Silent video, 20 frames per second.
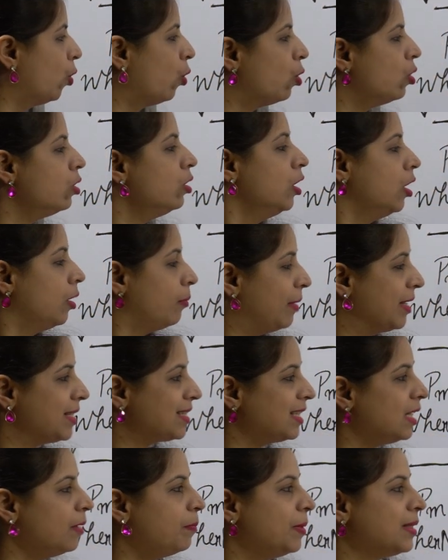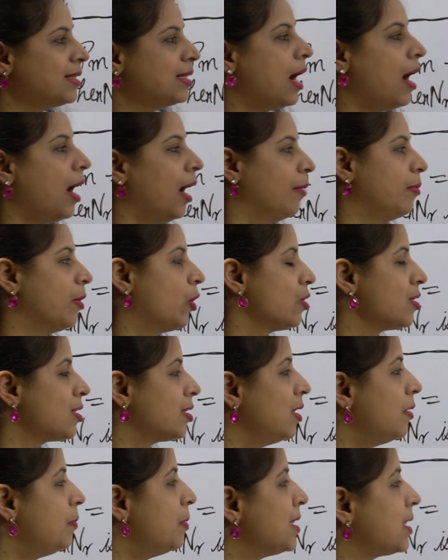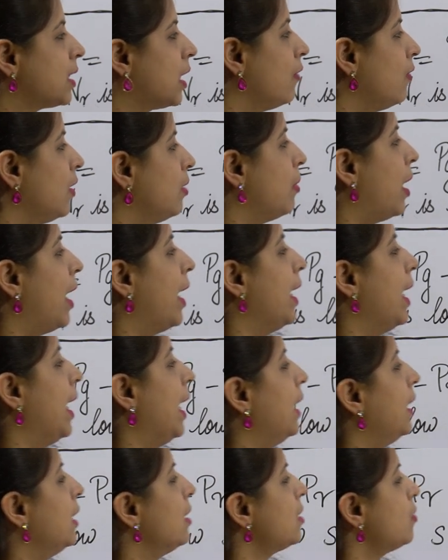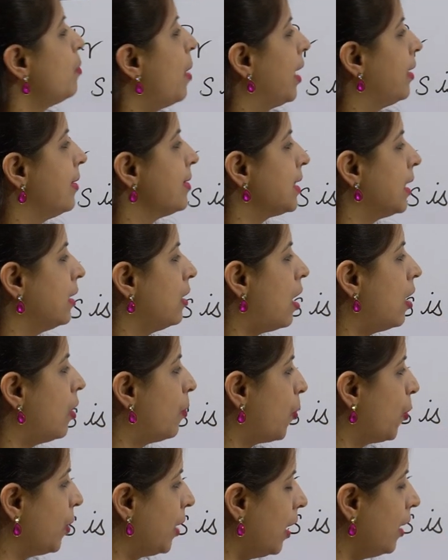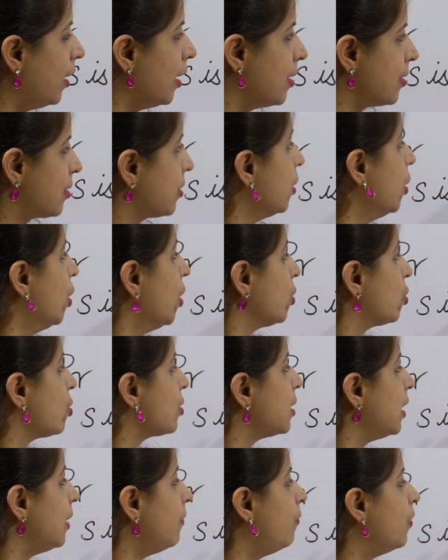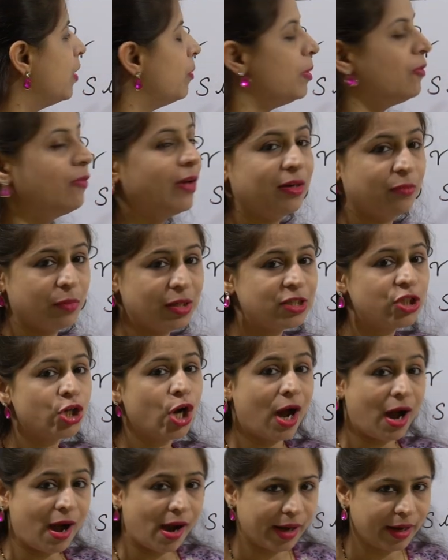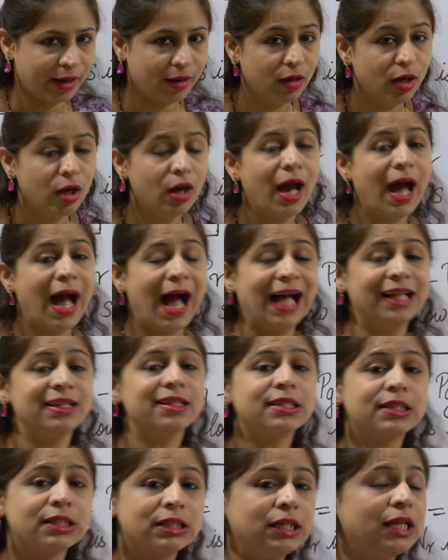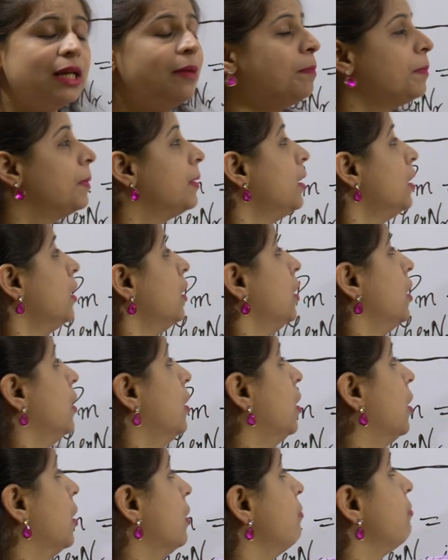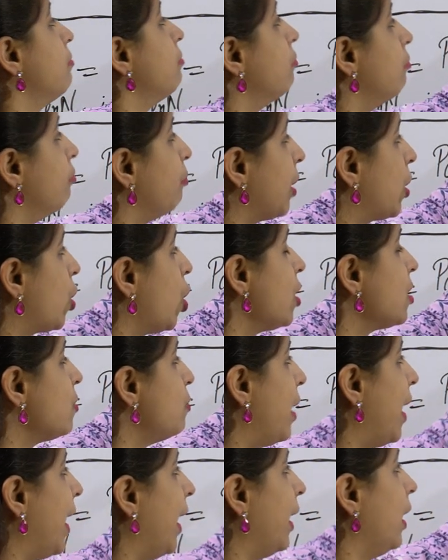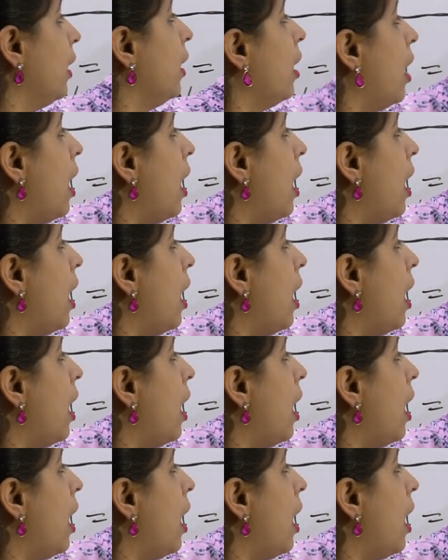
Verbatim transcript: low, my slip is high, because slip is given by N S minus N R upon N S. So slip will be very much high, and slip uh, because my